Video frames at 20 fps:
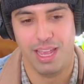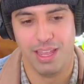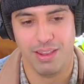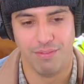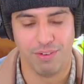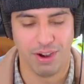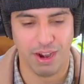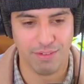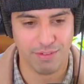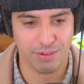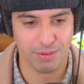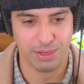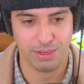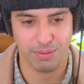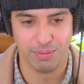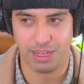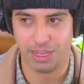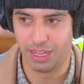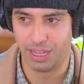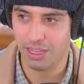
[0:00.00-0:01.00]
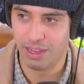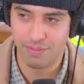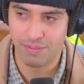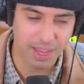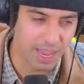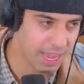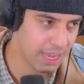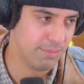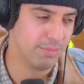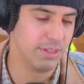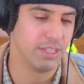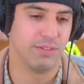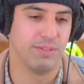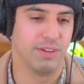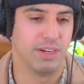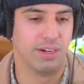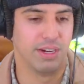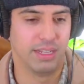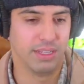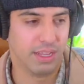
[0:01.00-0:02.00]
and for everyone to be like, I love the
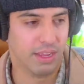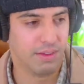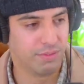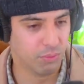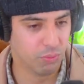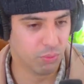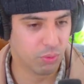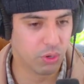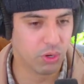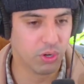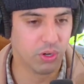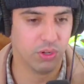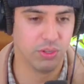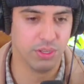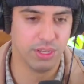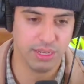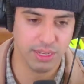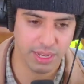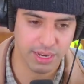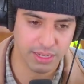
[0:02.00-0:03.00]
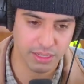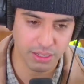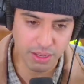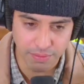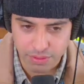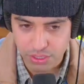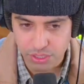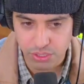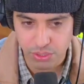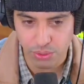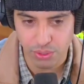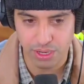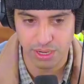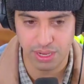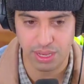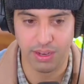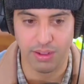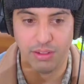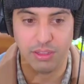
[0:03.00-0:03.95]
atmosphere, I love the world, and I love the story, and